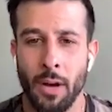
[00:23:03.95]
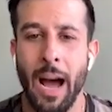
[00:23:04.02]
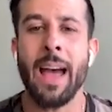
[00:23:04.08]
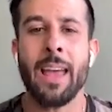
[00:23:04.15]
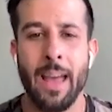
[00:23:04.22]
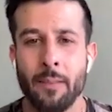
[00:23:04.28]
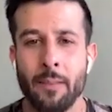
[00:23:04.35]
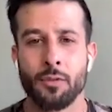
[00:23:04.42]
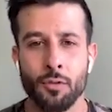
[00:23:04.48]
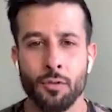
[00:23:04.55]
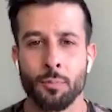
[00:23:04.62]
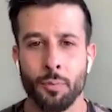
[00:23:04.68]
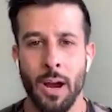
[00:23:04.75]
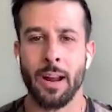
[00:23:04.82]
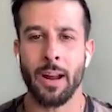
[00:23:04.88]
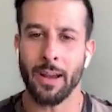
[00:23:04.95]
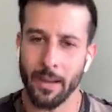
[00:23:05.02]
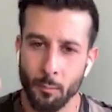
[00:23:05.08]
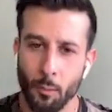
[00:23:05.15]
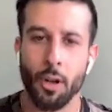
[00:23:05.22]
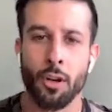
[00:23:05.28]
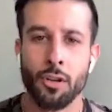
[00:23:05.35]
I have true pride. I
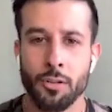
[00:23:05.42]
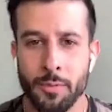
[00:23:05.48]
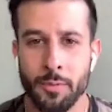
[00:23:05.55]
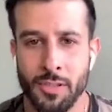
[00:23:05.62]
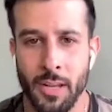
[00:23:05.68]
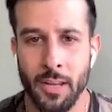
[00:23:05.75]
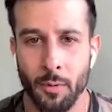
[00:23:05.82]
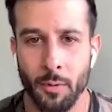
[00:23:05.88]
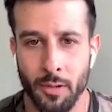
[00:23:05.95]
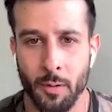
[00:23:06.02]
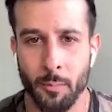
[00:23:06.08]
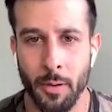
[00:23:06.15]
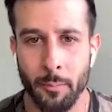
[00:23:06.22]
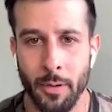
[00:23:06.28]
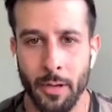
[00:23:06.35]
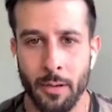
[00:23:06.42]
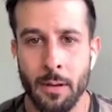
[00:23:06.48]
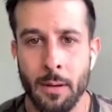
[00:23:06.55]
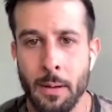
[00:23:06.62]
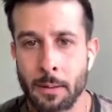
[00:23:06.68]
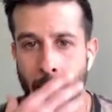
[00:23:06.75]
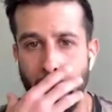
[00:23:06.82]
can 100% say that with commitment
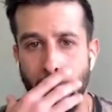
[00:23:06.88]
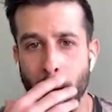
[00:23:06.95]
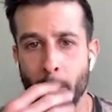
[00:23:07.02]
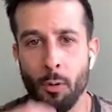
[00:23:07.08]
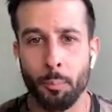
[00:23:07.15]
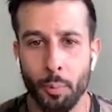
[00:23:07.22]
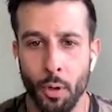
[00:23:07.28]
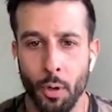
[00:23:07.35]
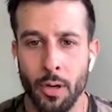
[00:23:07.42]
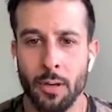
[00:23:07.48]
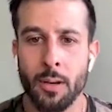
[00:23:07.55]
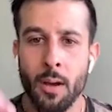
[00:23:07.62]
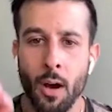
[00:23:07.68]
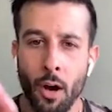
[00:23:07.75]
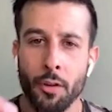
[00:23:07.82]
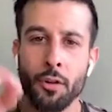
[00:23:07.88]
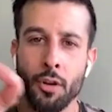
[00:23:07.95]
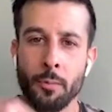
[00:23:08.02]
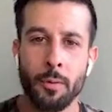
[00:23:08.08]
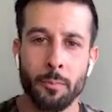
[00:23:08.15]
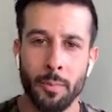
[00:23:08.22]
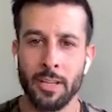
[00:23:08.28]
that I will put other
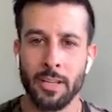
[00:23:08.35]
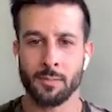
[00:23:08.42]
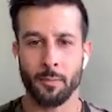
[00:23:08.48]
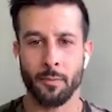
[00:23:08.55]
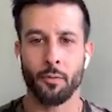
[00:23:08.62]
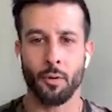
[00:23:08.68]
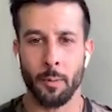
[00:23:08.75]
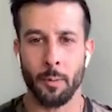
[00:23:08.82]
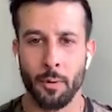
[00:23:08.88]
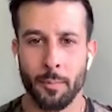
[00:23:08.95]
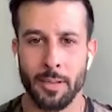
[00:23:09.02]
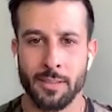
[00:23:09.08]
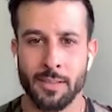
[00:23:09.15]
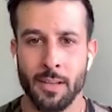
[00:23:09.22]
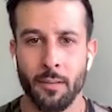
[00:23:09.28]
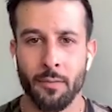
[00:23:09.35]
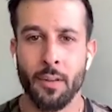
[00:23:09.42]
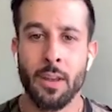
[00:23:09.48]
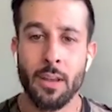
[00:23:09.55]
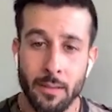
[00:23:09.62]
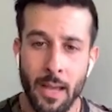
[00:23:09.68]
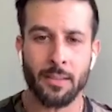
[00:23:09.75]
human beings before I put myself.
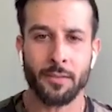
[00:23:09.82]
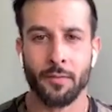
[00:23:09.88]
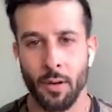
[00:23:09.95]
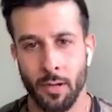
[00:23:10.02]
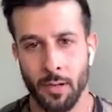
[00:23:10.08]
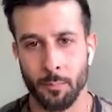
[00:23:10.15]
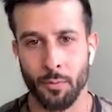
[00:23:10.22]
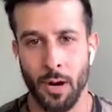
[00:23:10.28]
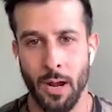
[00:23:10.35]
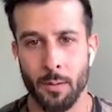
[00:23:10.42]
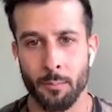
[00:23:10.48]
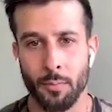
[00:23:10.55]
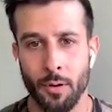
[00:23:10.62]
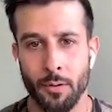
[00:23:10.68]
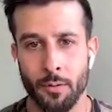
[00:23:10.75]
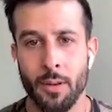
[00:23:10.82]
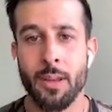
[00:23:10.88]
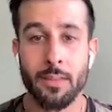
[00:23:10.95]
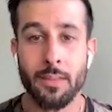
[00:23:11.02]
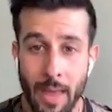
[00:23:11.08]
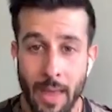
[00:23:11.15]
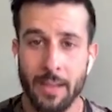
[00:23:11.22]
That's fucking pride, bro.
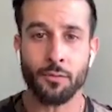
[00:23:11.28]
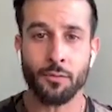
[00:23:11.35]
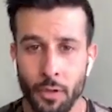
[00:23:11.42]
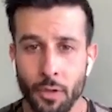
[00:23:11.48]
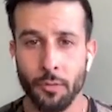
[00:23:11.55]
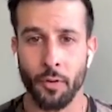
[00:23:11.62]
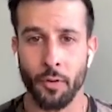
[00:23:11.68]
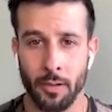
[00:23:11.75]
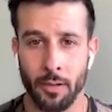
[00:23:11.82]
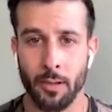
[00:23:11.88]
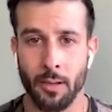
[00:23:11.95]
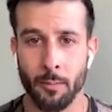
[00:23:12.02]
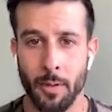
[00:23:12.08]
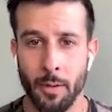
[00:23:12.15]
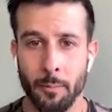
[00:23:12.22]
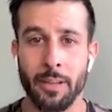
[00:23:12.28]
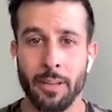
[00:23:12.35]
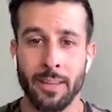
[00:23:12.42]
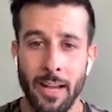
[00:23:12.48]
That's real fucking commitment.